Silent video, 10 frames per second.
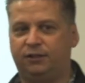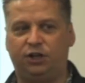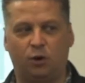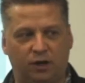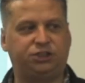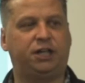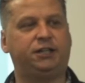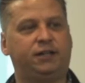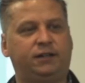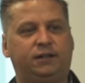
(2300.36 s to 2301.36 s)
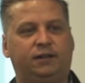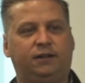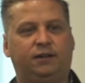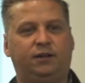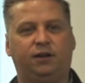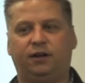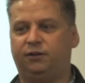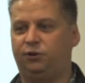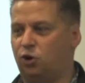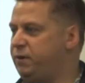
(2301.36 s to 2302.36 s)
no agenda,
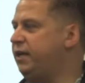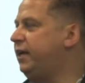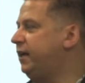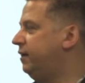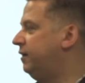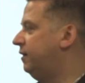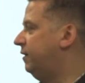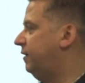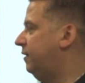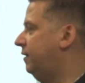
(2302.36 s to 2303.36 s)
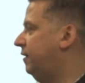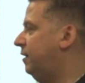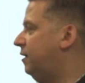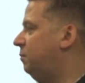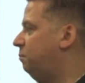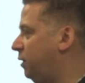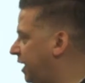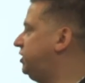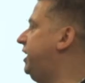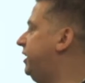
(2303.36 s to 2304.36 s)
no meeting. Pas
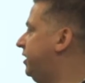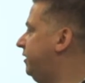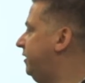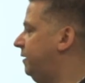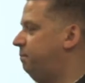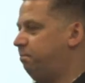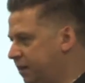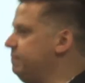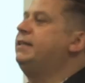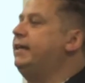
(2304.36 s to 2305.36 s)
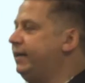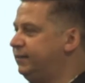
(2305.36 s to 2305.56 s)
d'agenda, pas de meeting.